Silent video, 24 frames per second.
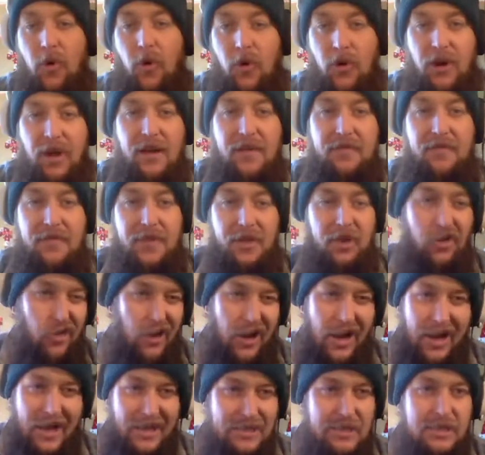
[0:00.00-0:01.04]
of the
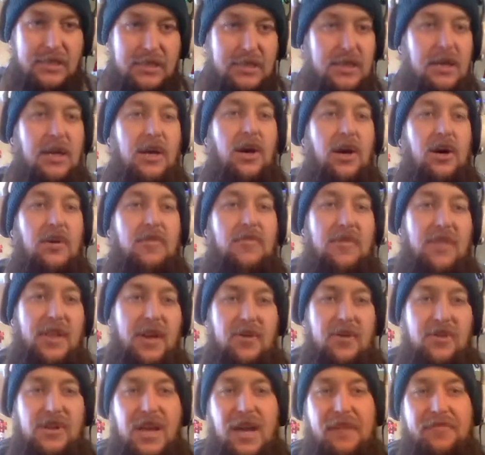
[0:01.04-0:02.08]
grass over there,
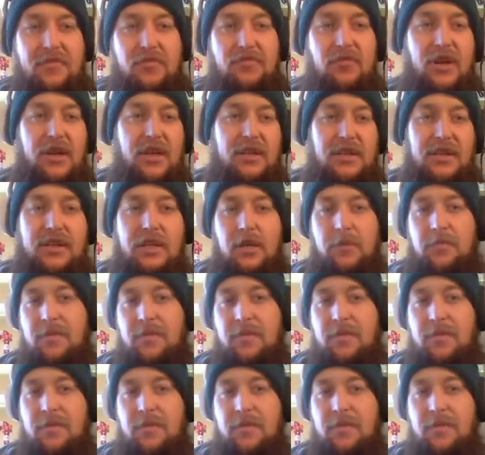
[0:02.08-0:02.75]
and you have to run a little